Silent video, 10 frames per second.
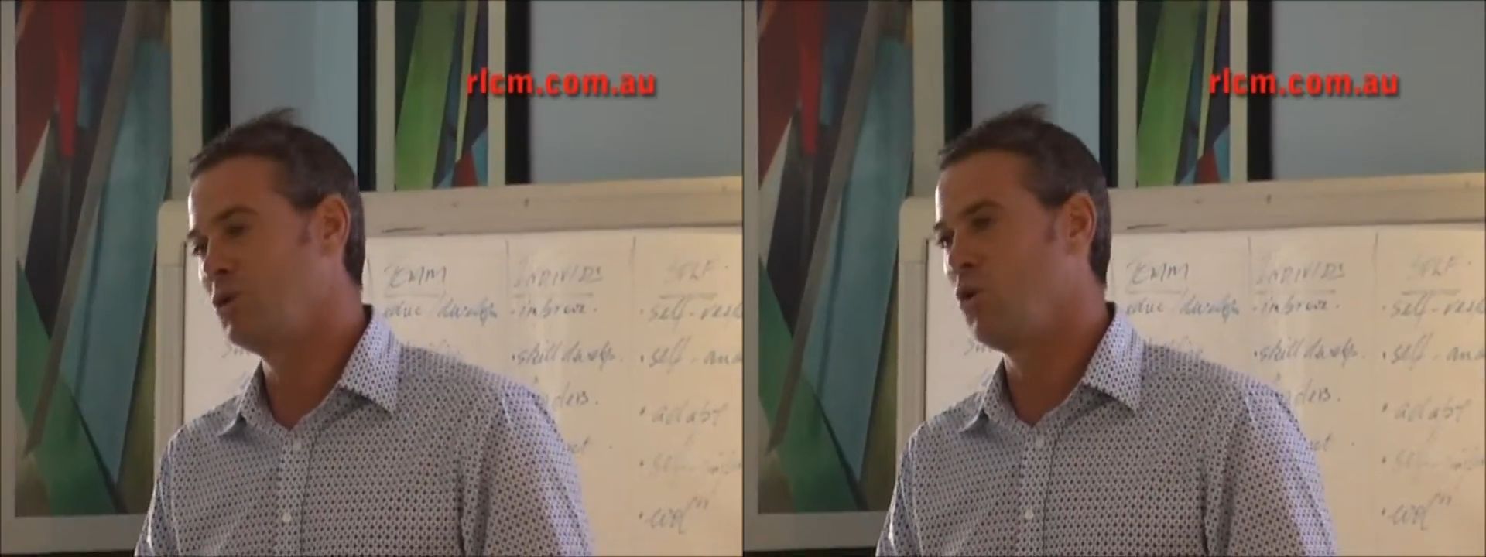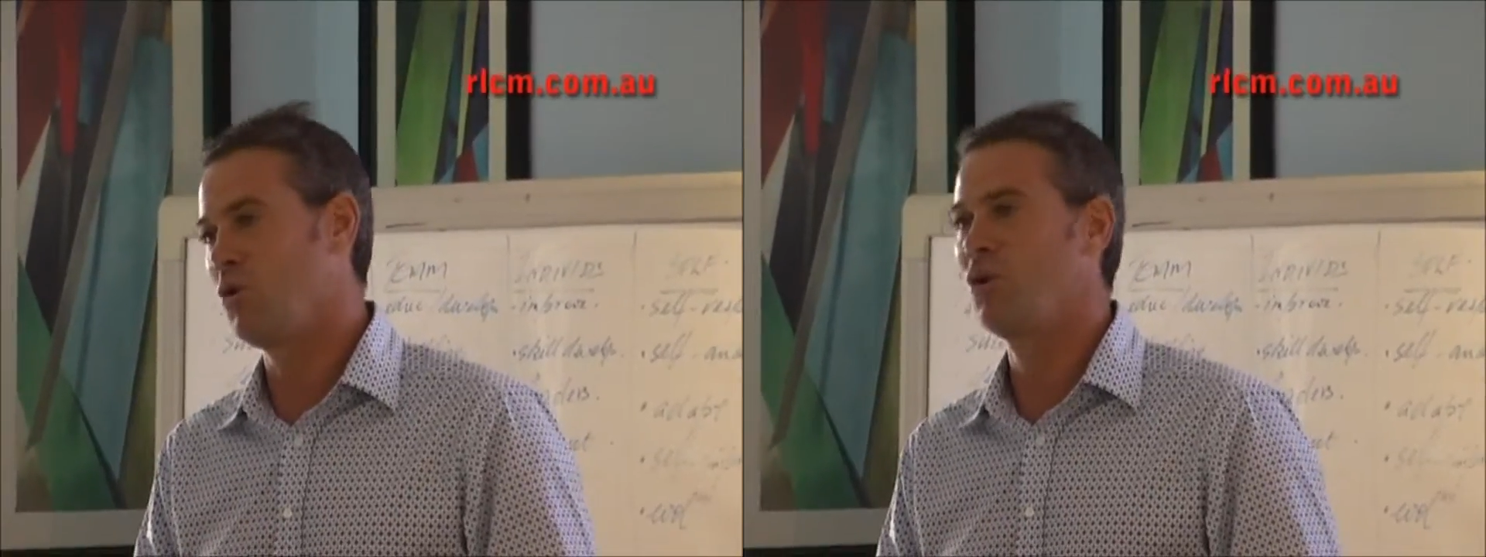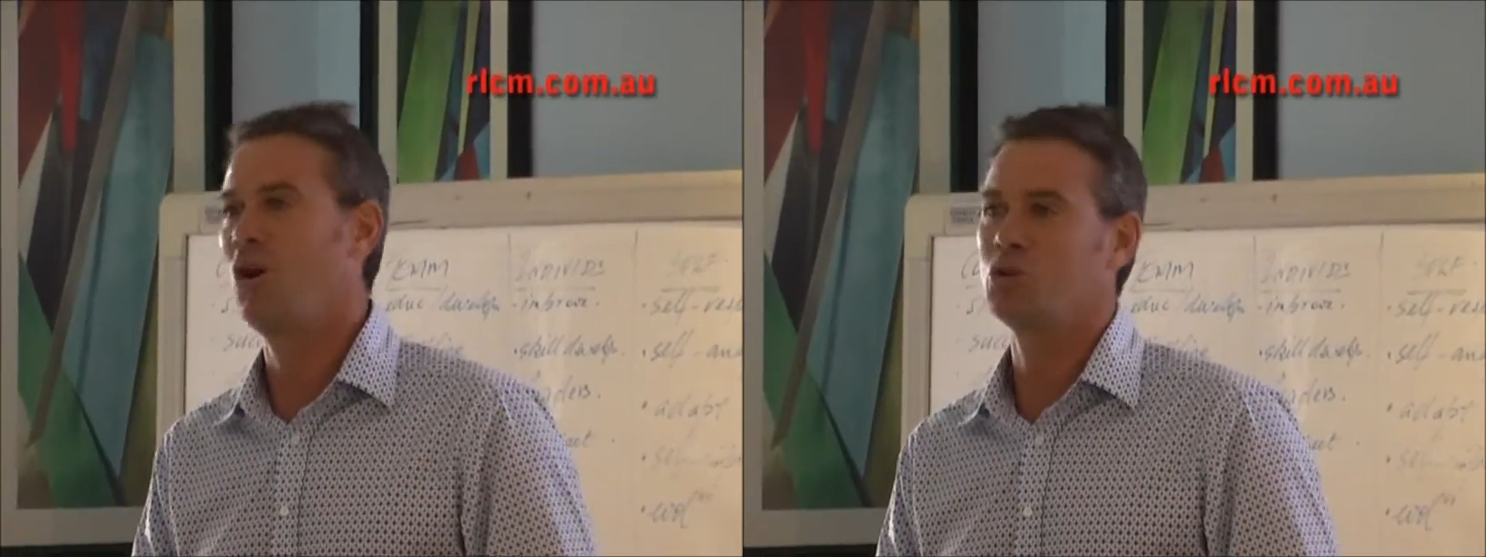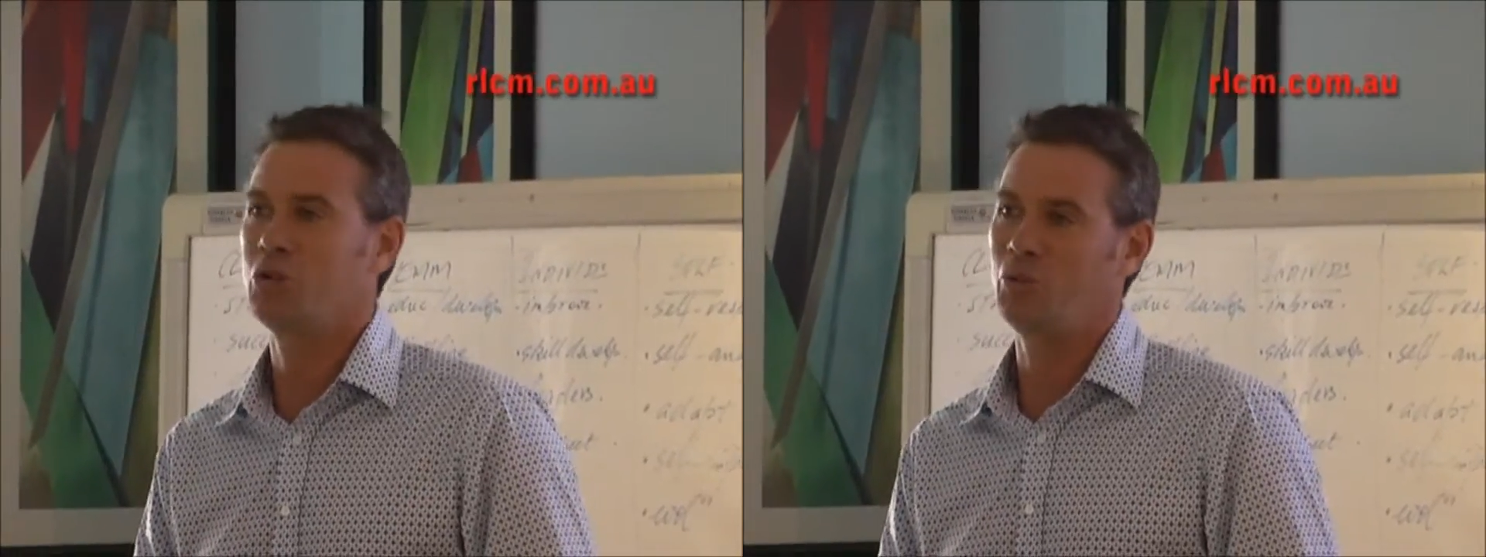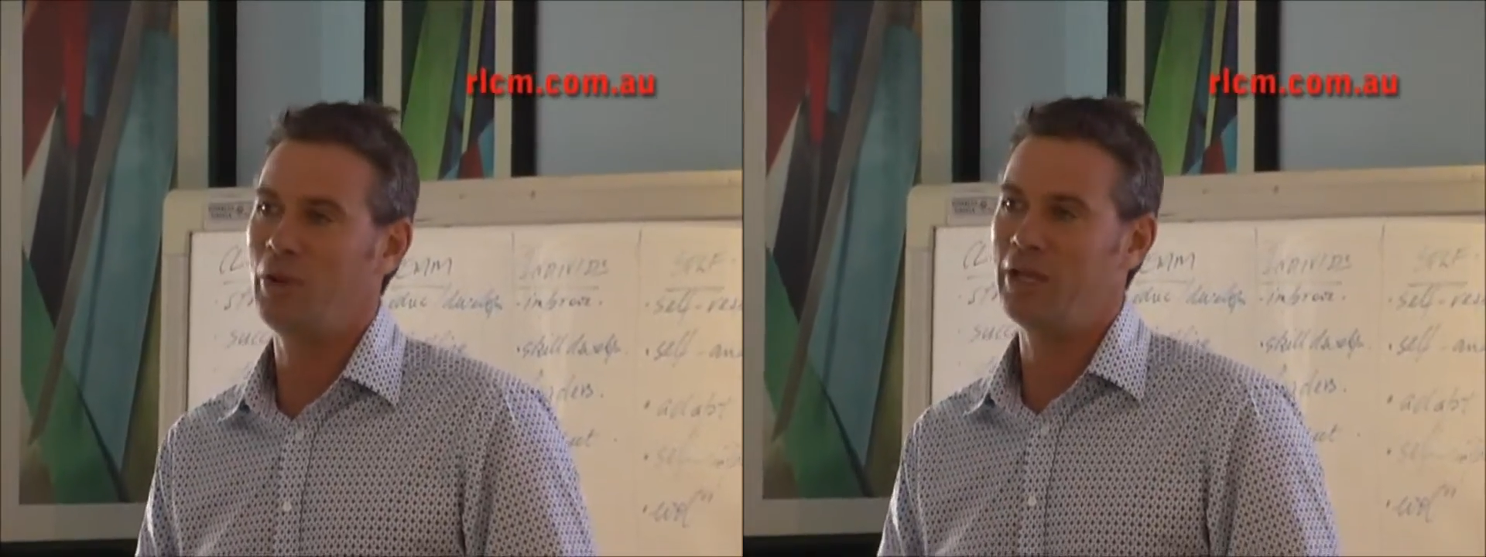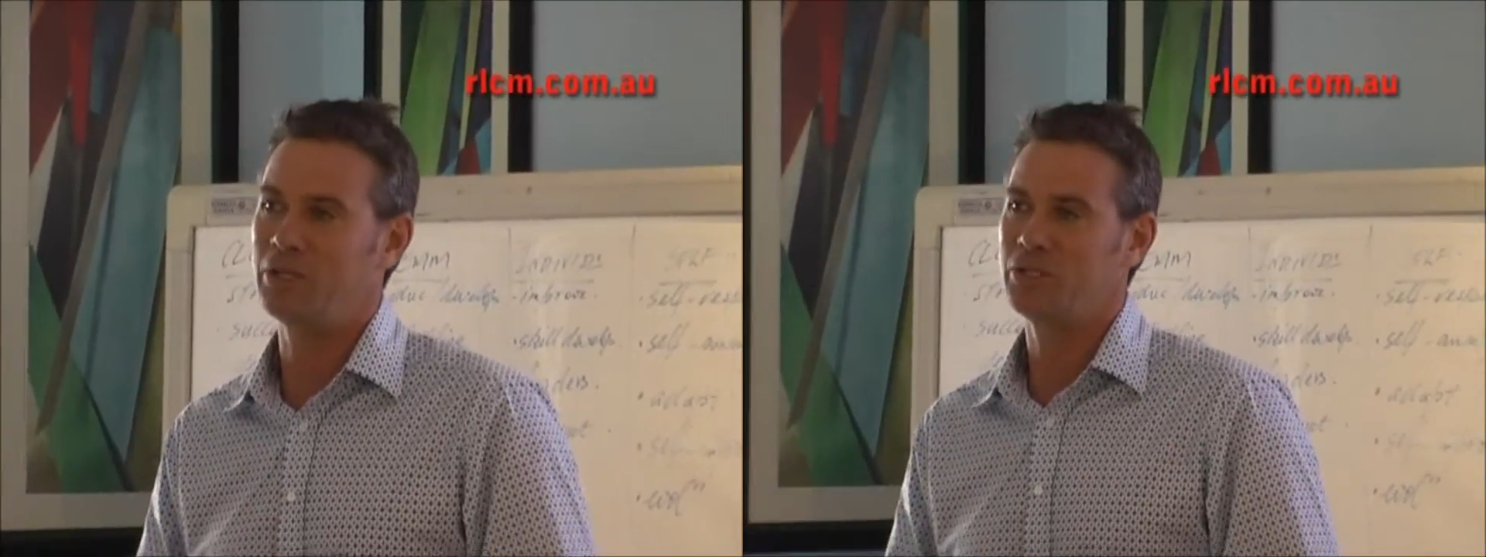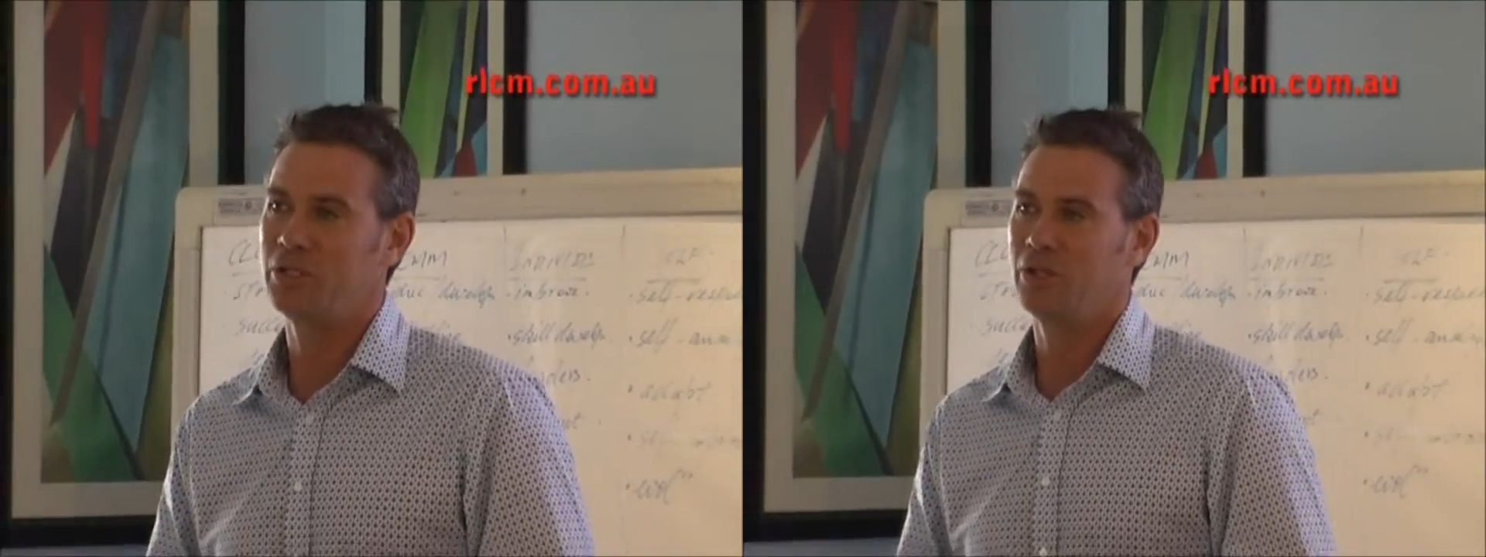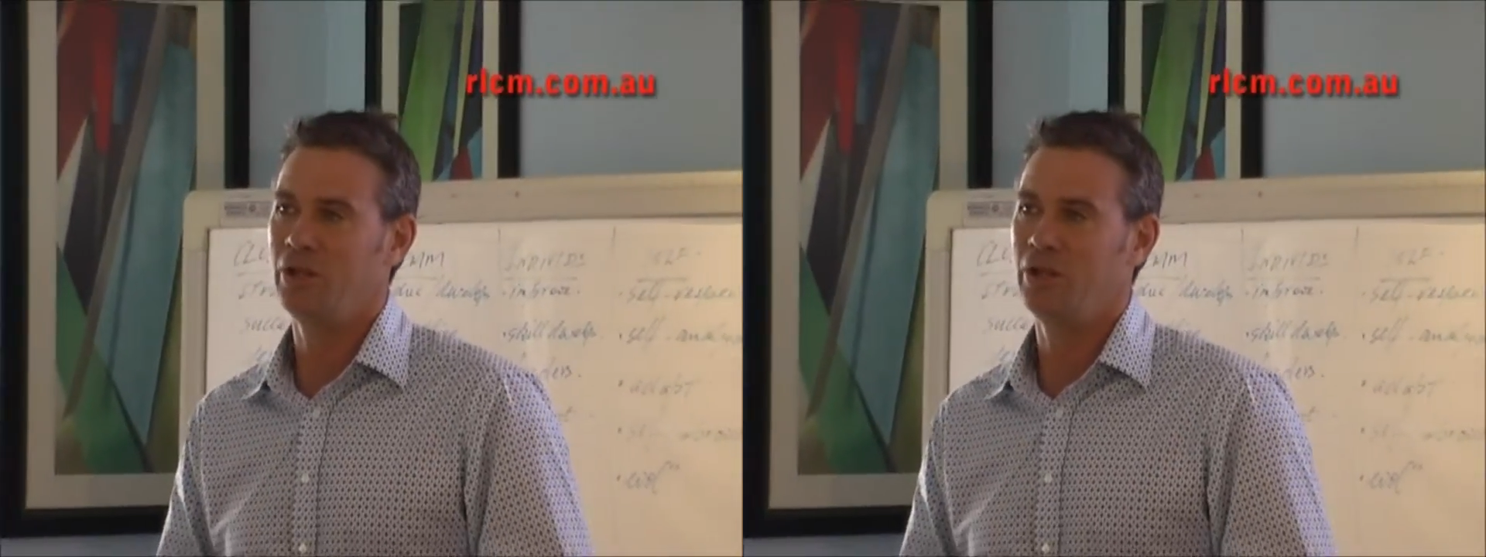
talk on cultural awareness,